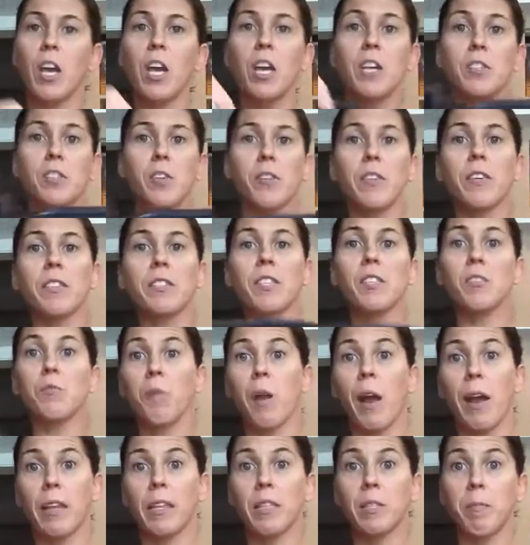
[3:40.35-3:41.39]
So this is
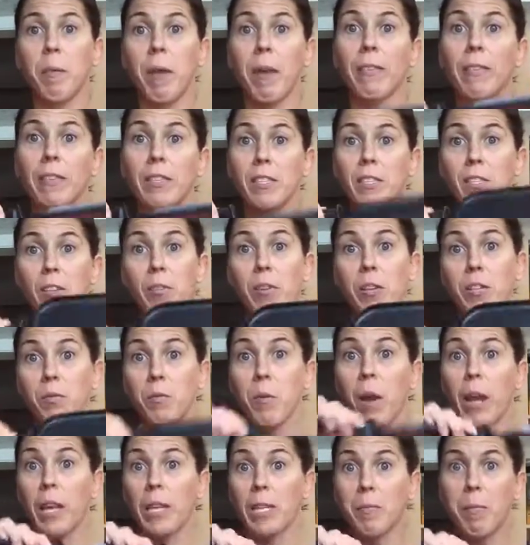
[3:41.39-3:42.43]
Ryan's pan. This is known as
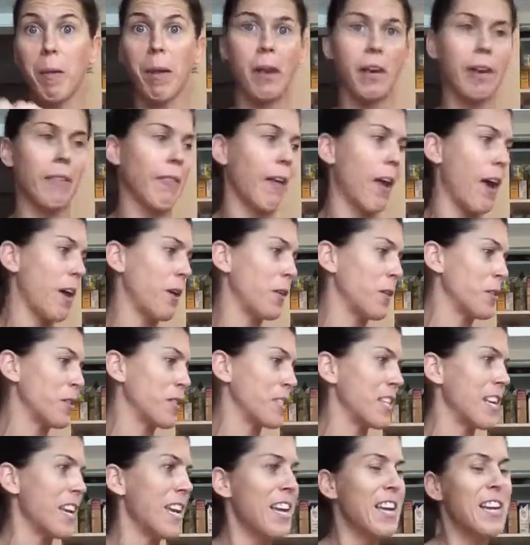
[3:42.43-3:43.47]
Ryan's pan in the house.